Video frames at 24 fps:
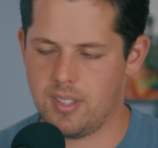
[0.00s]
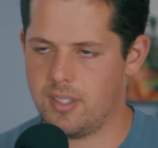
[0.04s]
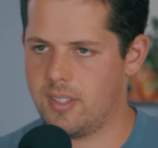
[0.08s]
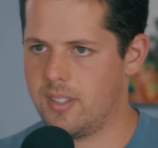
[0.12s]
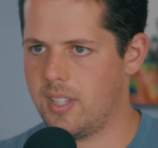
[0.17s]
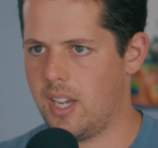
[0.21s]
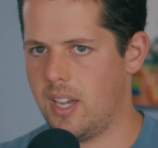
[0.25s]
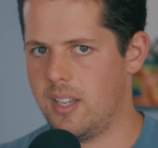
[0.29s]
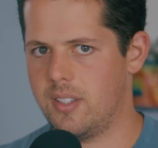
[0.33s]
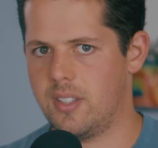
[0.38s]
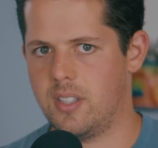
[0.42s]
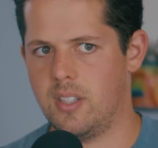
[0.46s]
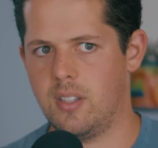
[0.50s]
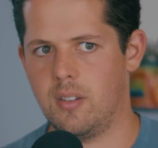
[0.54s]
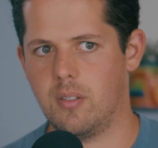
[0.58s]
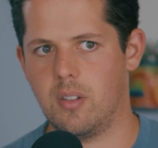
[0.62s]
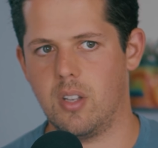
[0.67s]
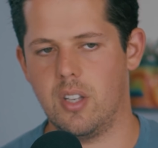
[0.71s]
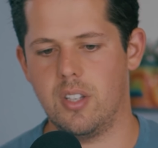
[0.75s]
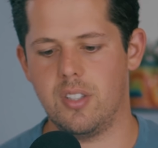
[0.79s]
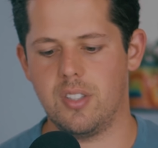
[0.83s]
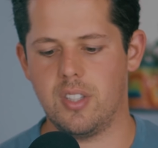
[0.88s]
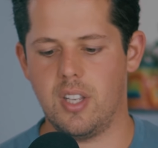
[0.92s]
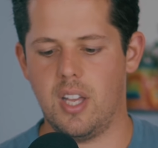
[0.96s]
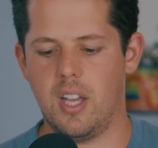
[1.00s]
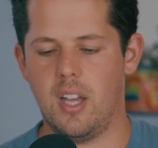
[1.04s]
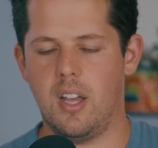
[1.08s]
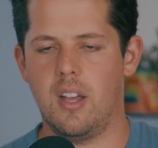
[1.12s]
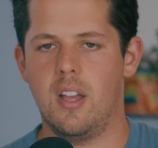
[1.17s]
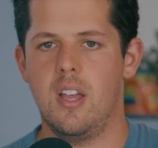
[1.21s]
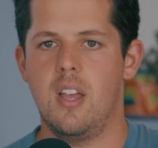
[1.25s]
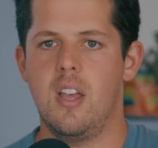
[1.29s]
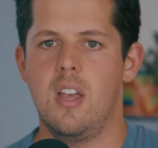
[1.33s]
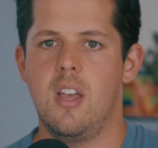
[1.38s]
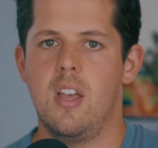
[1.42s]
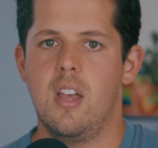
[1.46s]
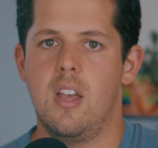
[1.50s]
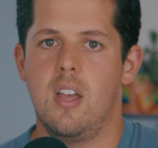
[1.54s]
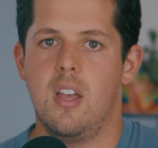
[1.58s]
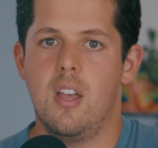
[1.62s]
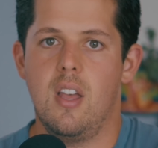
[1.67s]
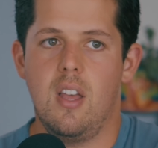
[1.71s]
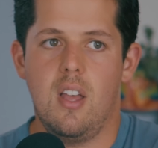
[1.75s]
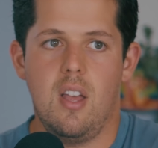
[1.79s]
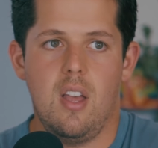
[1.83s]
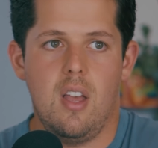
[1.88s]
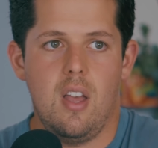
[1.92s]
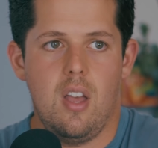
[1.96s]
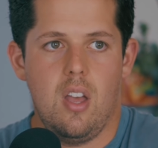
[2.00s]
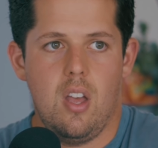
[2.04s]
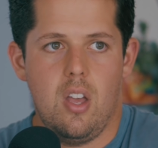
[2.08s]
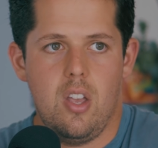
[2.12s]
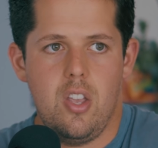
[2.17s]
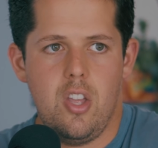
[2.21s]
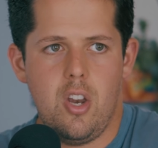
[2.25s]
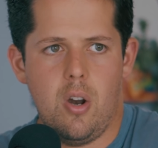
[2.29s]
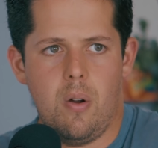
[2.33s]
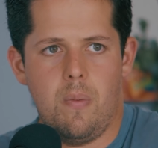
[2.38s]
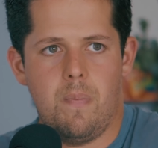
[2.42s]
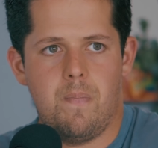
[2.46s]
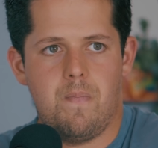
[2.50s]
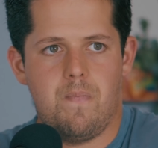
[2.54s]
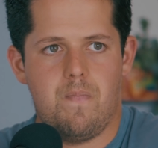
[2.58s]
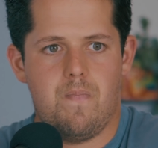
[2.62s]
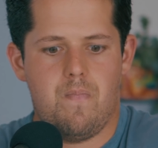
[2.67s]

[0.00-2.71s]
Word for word: This ties in because, uh, you know,